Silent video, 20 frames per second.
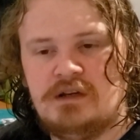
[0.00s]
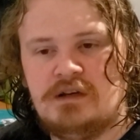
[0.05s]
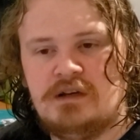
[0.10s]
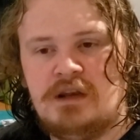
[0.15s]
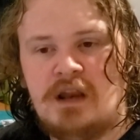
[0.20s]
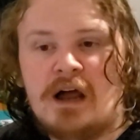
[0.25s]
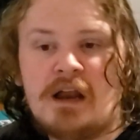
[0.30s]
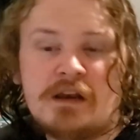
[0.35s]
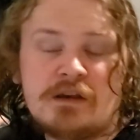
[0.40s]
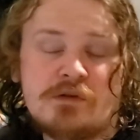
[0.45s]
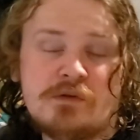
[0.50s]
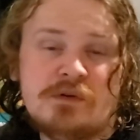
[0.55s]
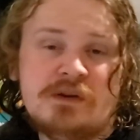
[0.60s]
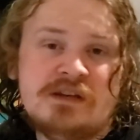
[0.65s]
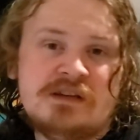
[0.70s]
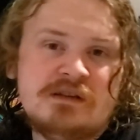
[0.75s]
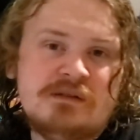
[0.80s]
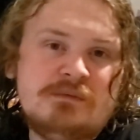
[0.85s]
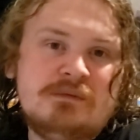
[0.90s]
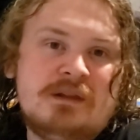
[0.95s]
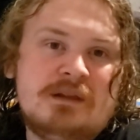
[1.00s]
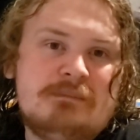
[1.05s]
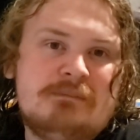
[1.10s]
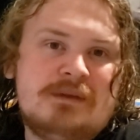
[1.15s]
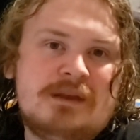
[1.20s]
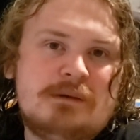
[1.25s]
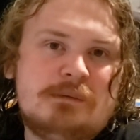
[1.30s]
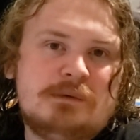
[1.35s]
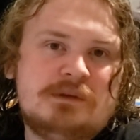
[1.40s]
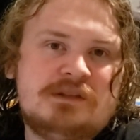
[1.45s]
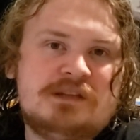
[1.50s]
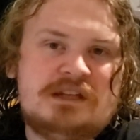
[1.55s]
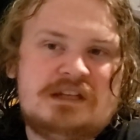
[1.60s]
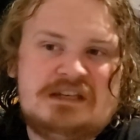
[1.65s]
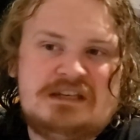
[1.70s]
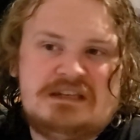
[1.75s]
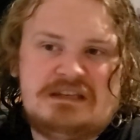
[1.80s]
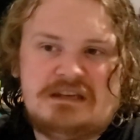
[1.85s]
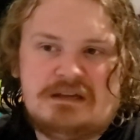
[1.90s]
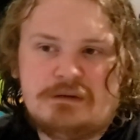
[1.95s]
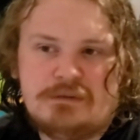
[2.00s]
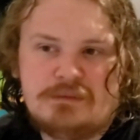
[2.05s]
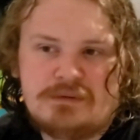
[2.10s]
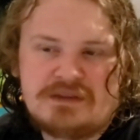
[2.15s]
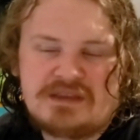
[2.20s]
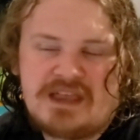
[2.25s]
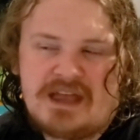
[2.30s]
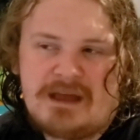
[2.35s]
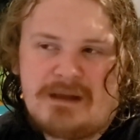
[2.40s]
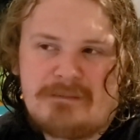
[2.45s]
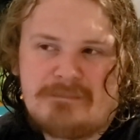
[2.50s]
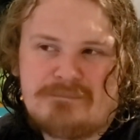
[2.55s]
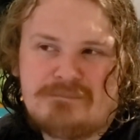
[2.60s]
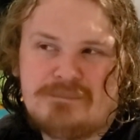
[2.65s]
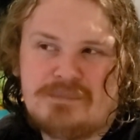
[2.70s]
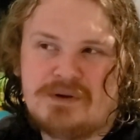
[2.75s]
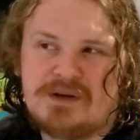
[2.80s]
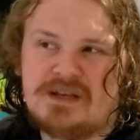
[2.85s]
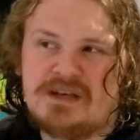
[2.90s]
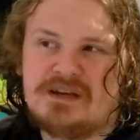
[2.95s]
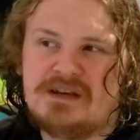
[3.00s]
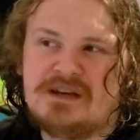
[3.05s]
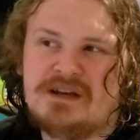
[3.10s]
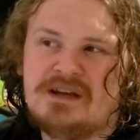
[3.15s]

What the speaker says: not going to like be able to deal with that, but